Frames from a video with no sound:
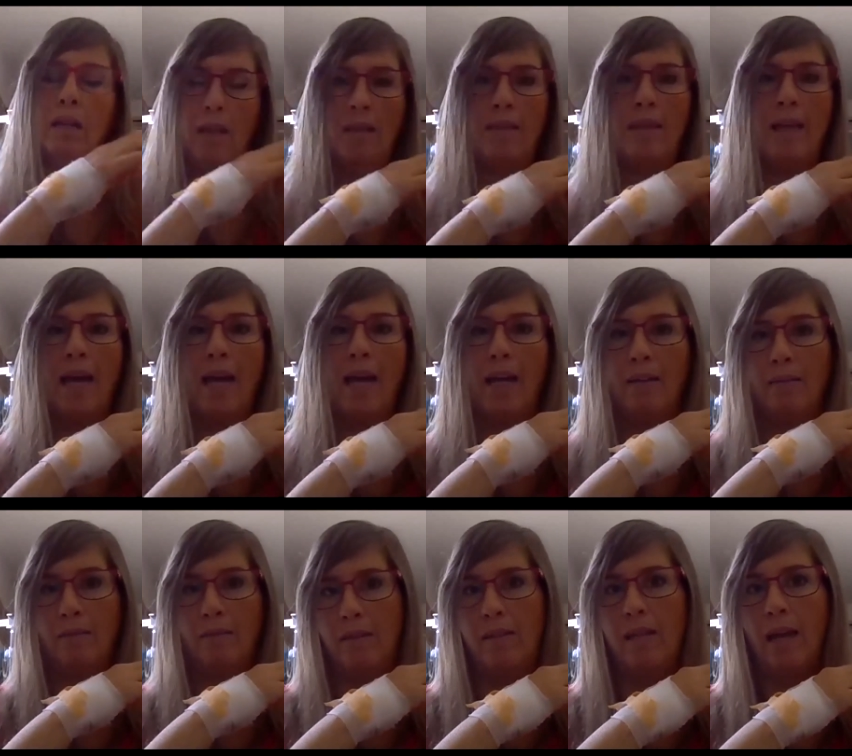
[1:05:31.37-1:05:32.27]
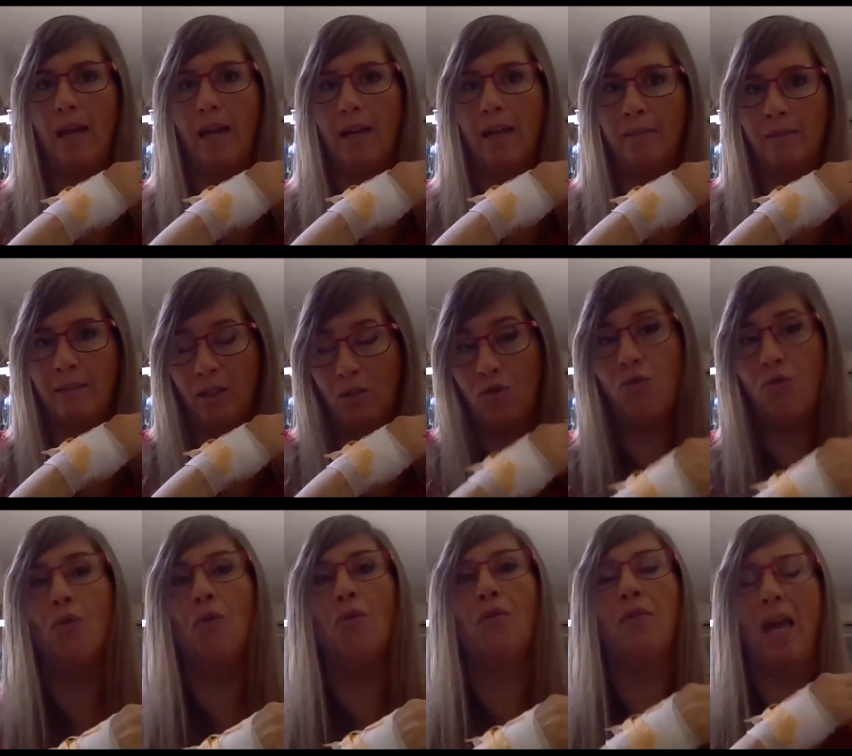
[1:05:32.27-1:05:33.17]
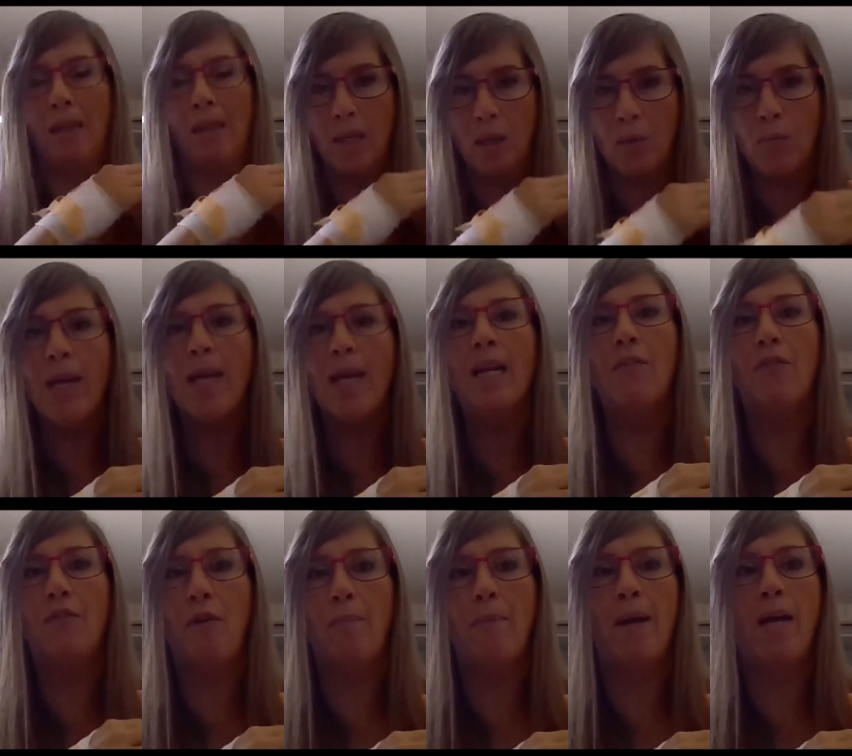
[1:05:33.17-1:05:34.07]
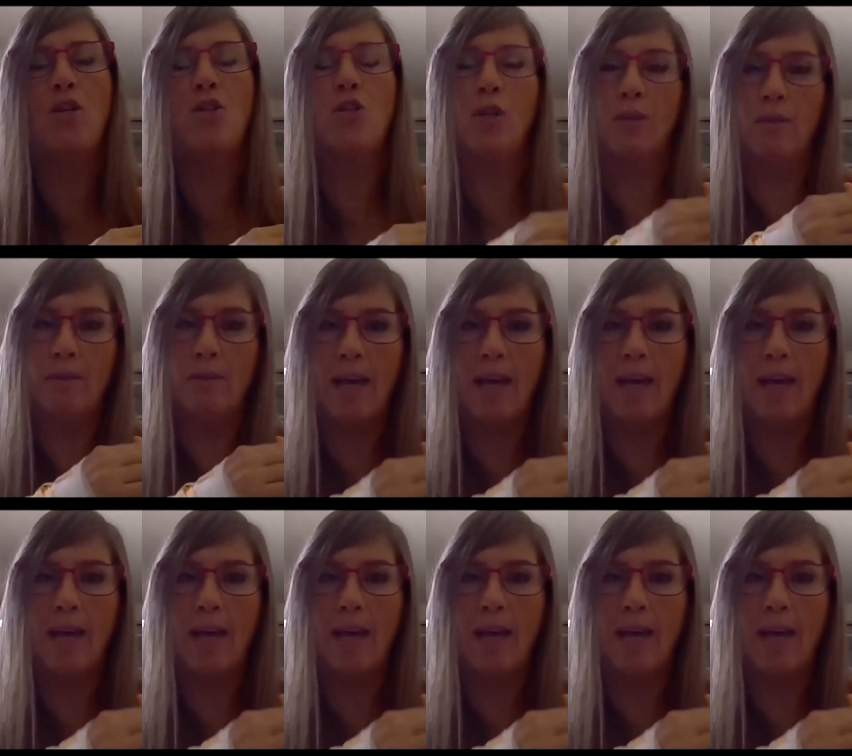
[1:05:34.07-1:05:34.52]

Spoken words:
the truth and the real information